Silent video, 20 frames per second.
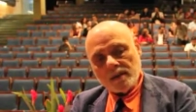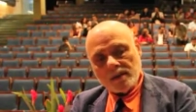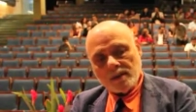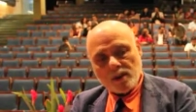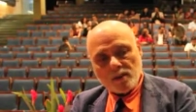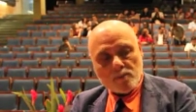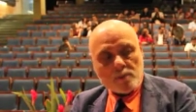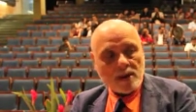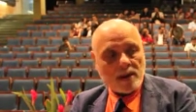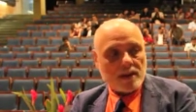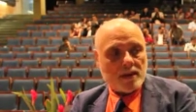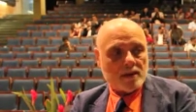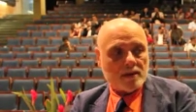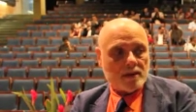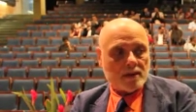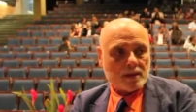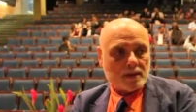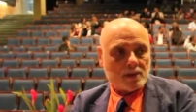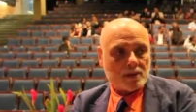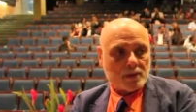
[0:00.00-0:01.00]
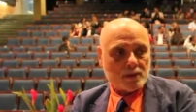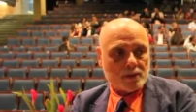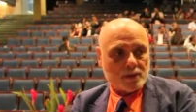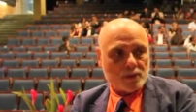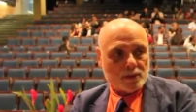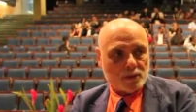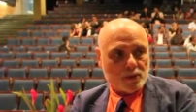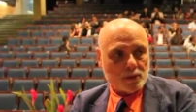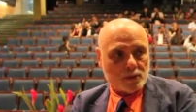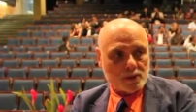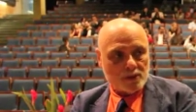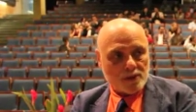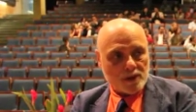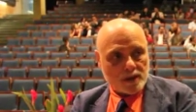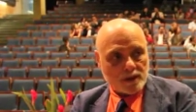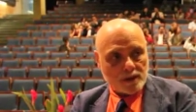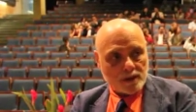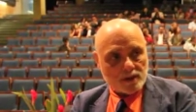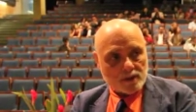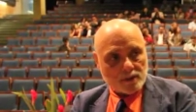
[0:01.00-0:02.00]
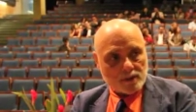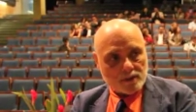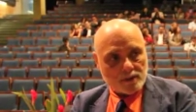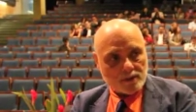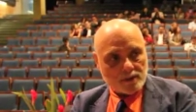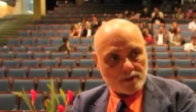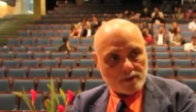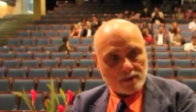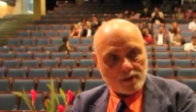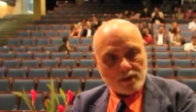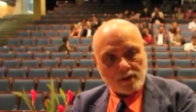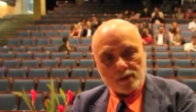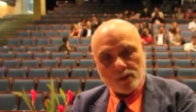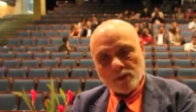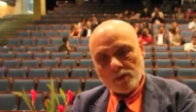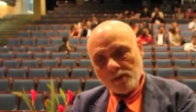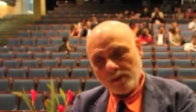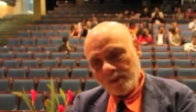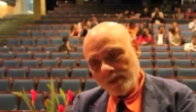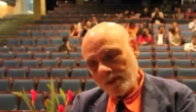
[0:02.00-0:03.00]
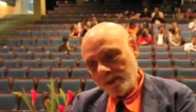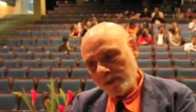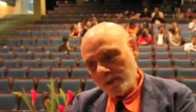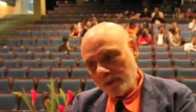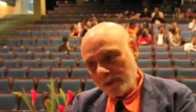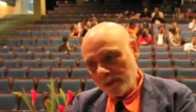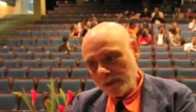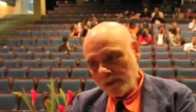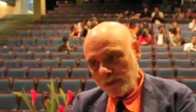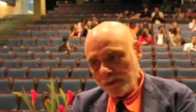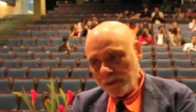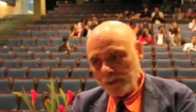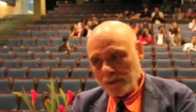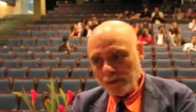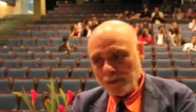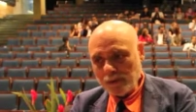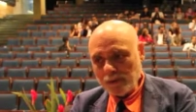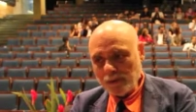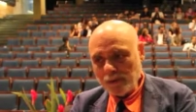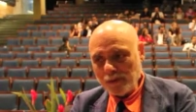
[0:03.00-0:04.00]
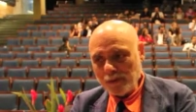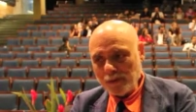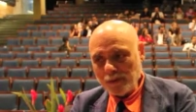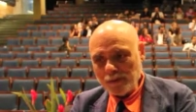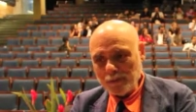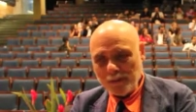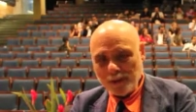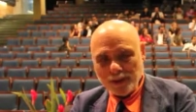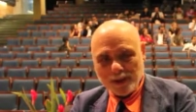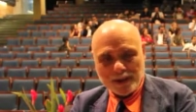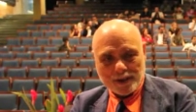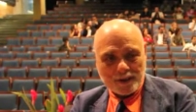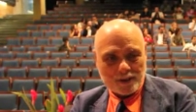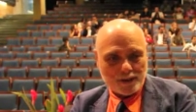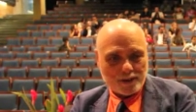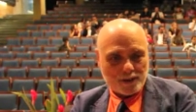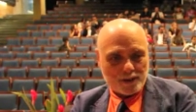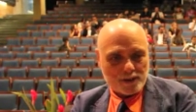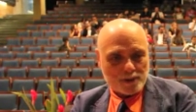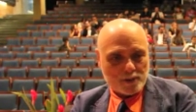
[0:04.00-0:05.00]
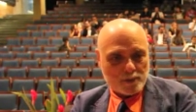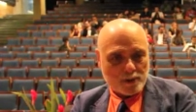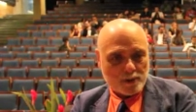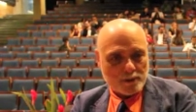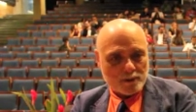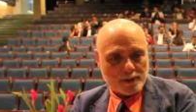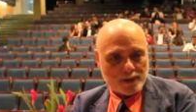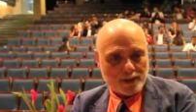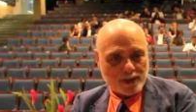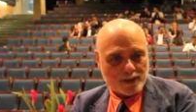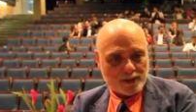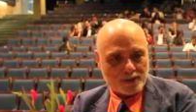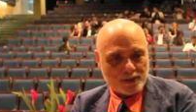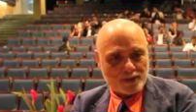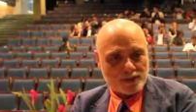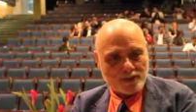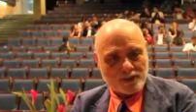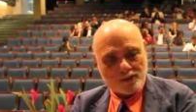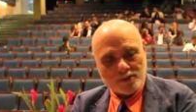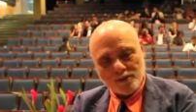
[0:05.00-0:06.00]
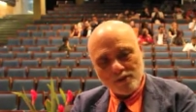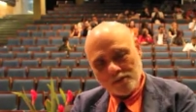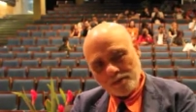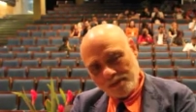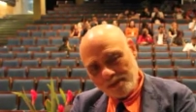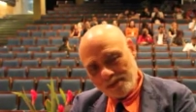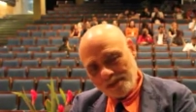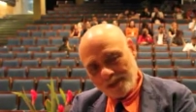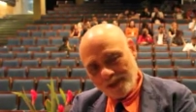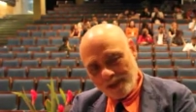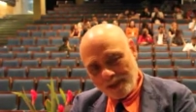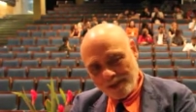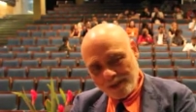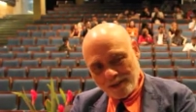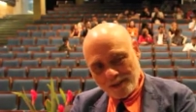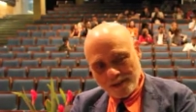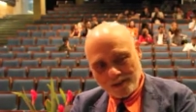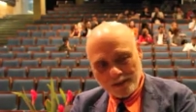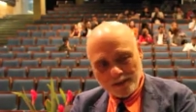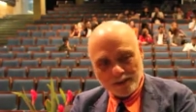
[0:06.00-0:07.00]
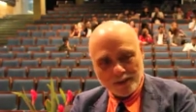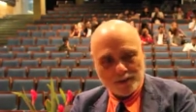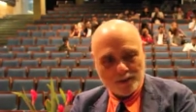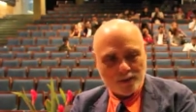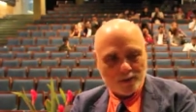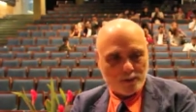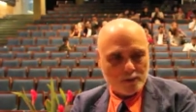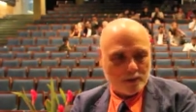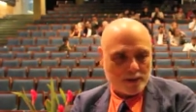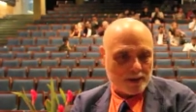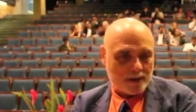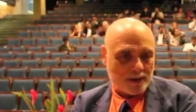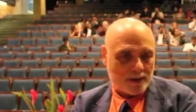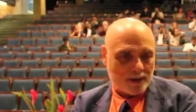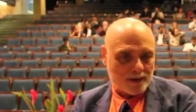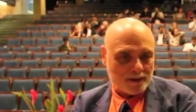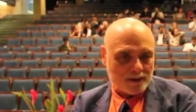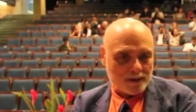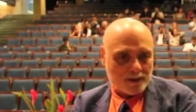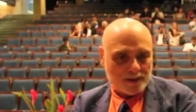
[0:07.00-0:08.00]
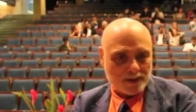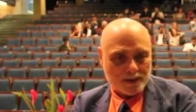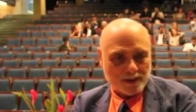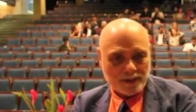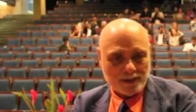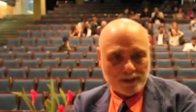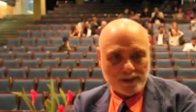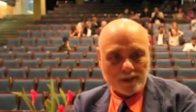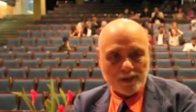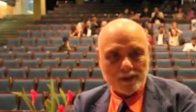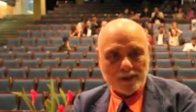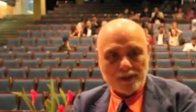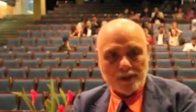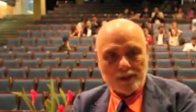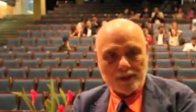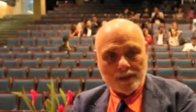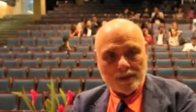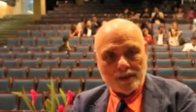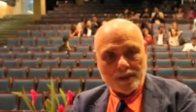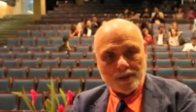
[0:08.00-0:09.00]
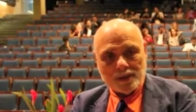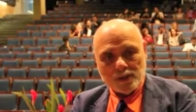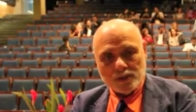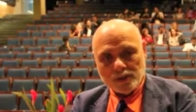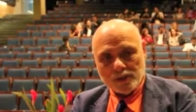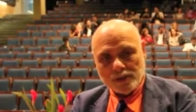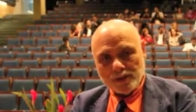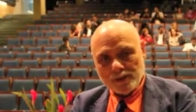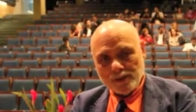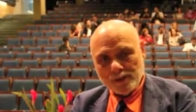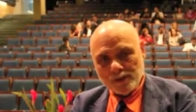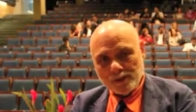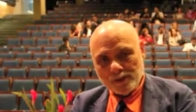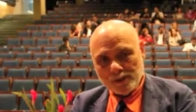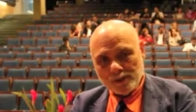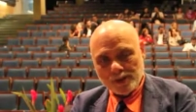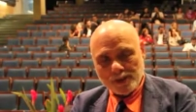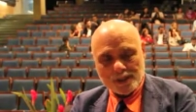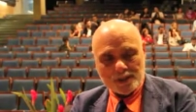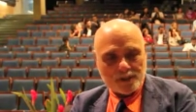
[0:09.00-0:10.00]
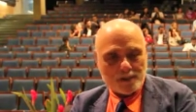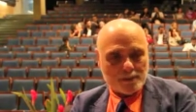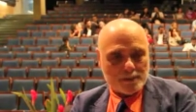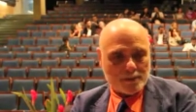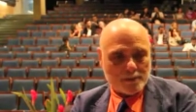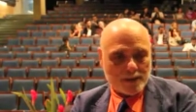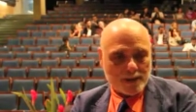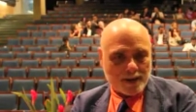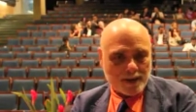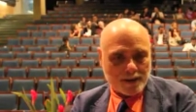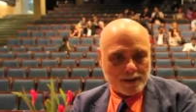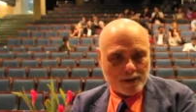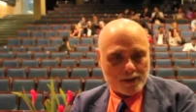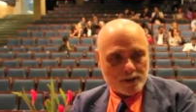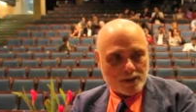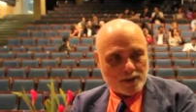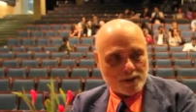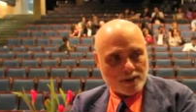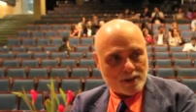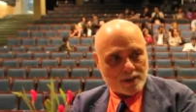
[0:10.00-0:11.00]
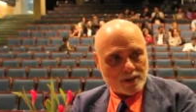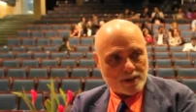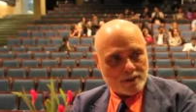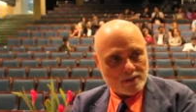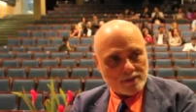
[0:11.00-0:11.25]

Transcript: there are many things you can do in science. You can do theory, you can do molecular experimentation, you can do physiology, you can do pathology, you can do systems biology.